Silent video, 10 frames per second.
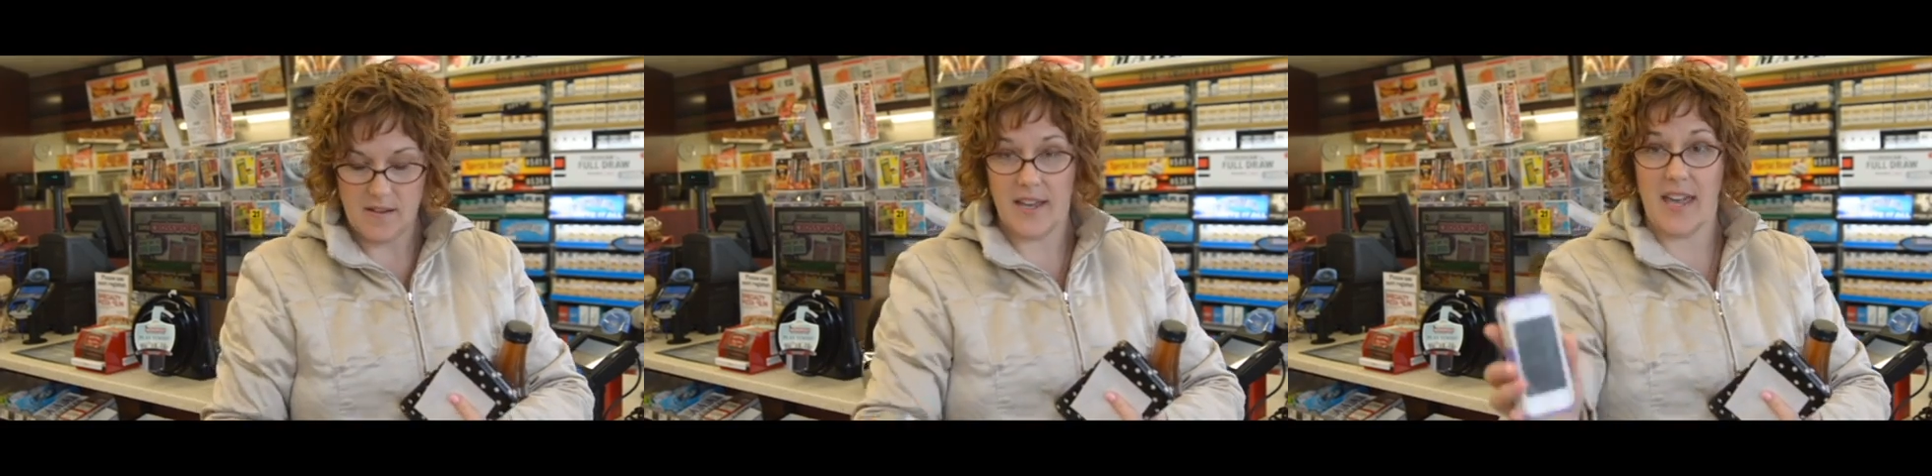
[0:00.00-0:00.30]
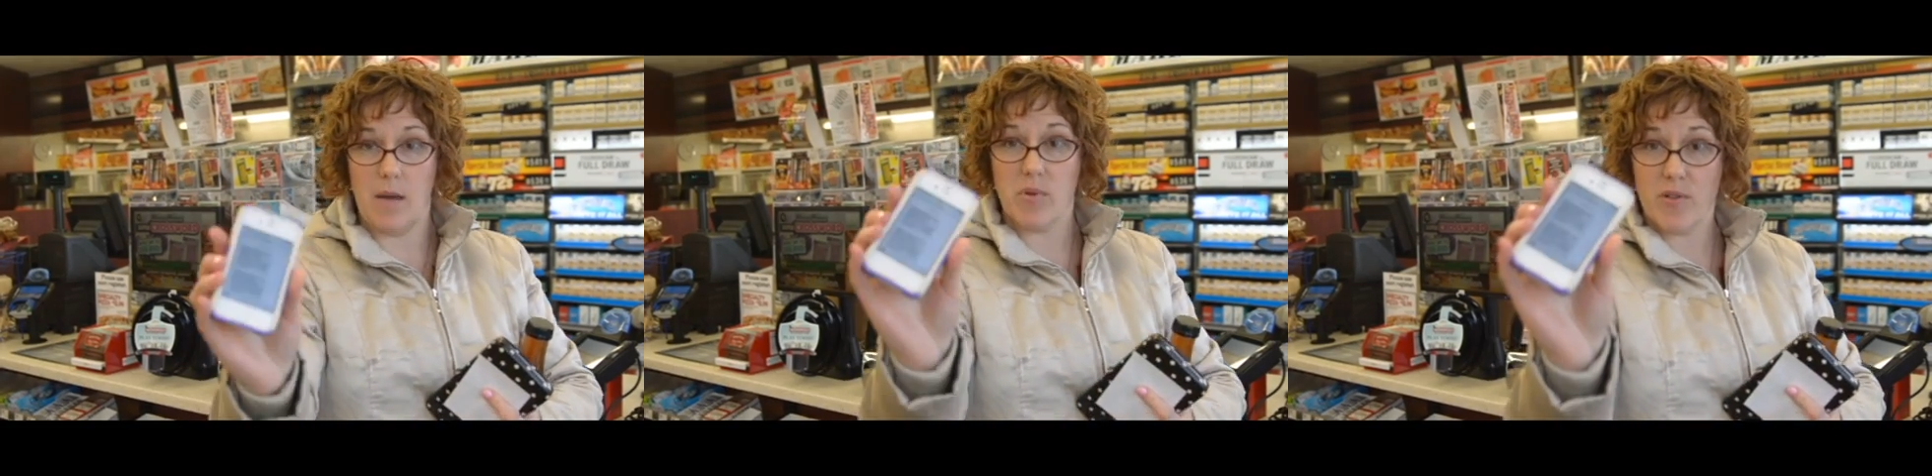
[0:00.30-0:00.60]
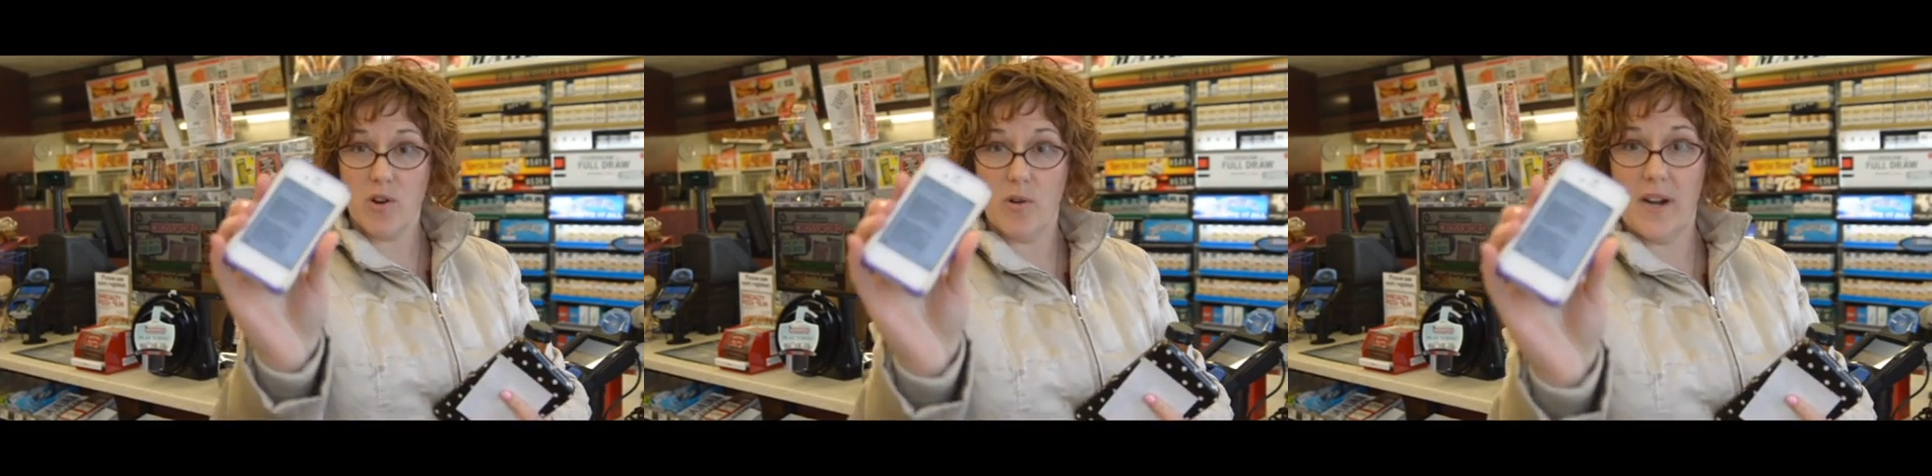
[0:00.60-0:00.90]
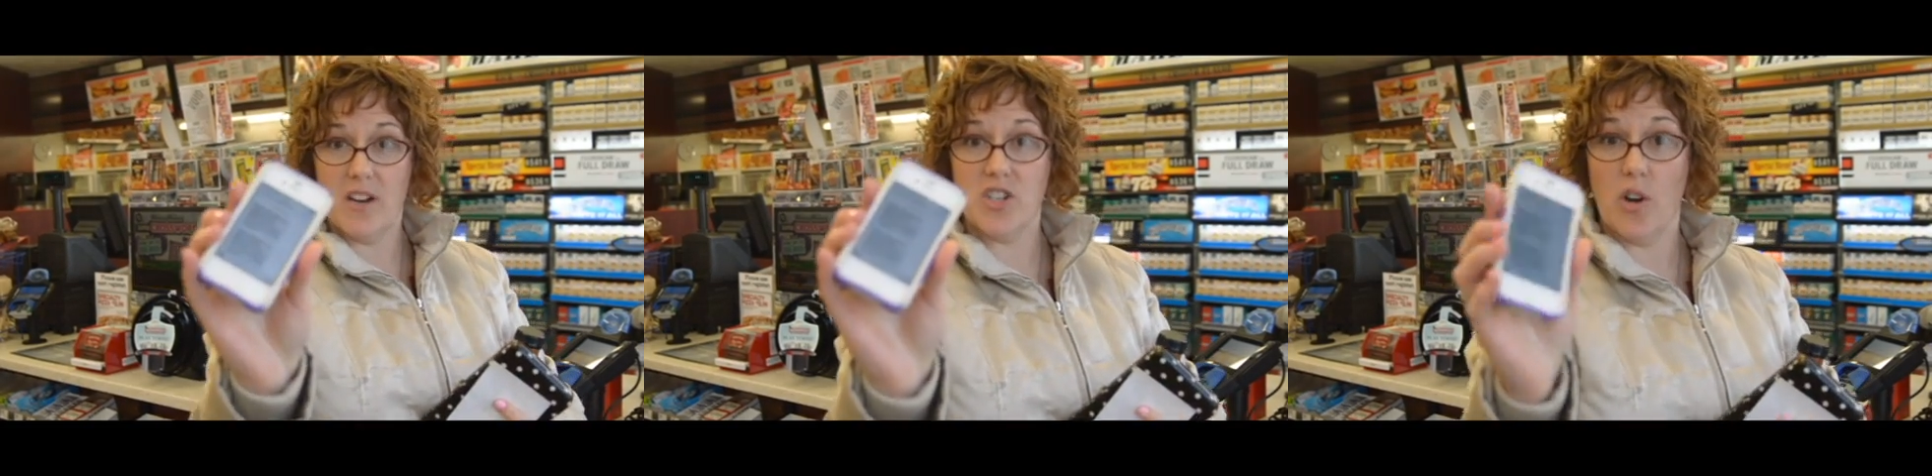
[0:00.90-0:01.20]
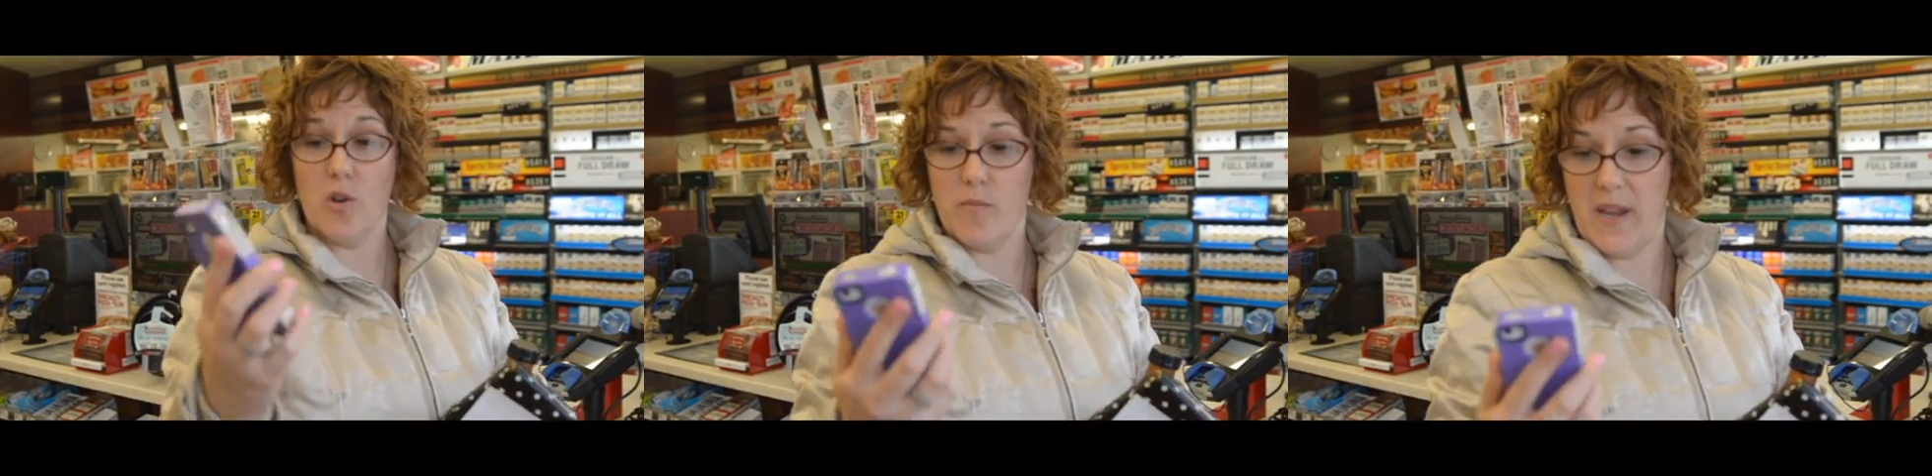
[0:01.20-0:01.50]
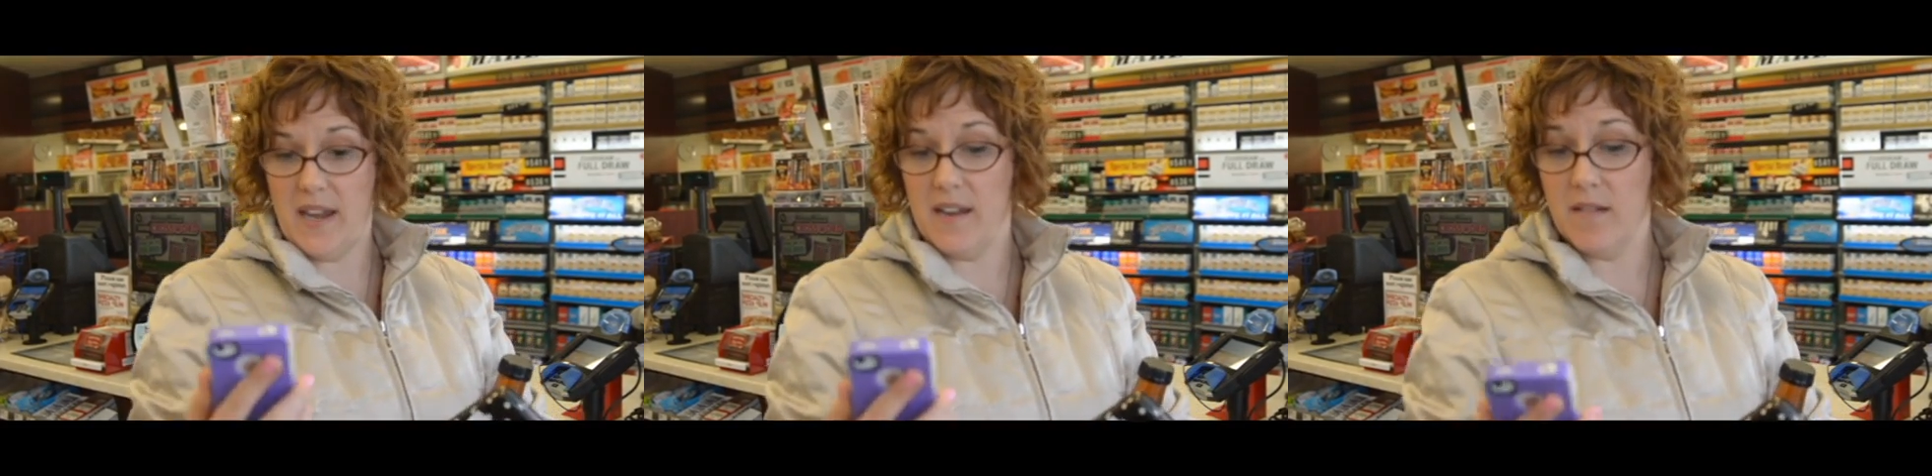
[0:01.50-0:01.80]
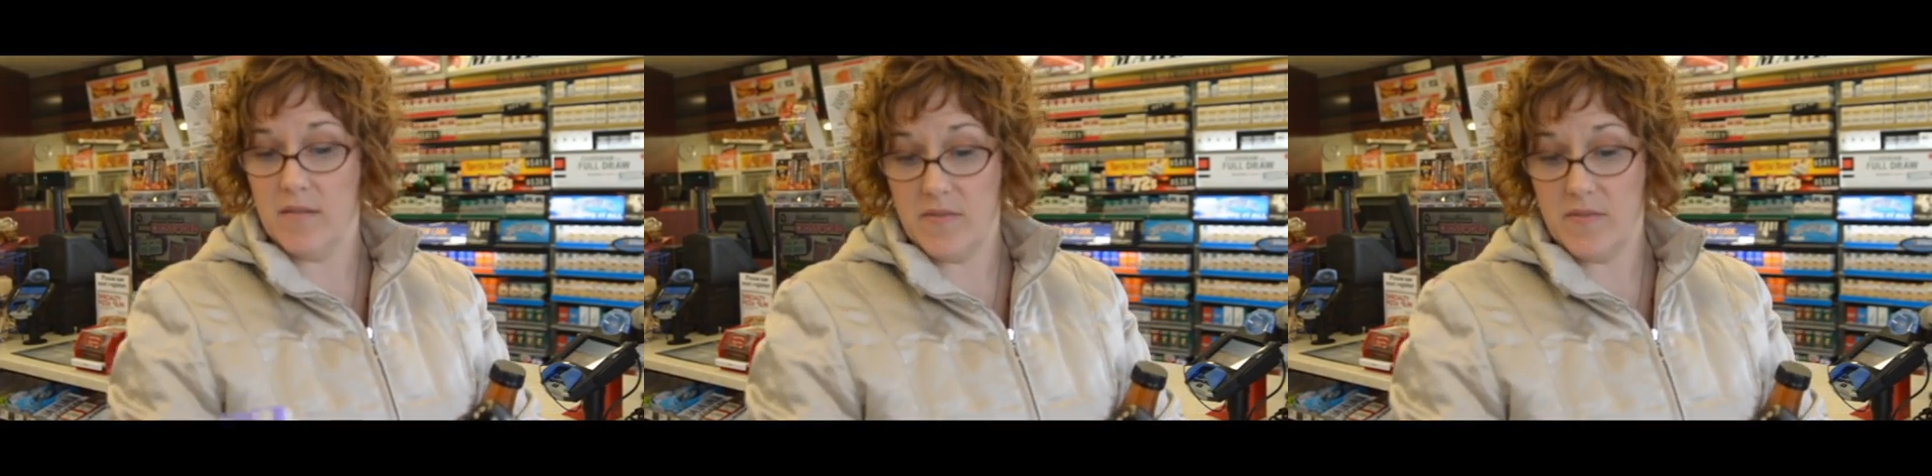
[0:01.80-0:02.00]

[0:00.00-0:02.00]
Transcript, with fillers: it came through and it showed me